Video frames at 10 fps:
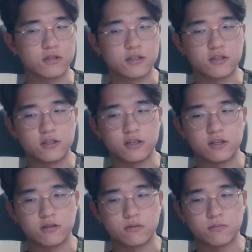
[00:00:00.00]

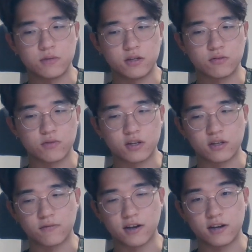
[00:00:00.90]
density means we can
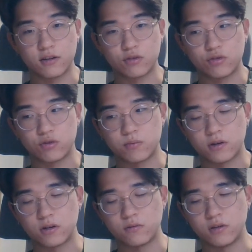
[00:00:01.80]
divide into two
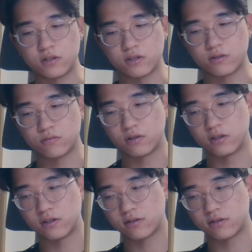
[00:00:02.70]
parts, which is one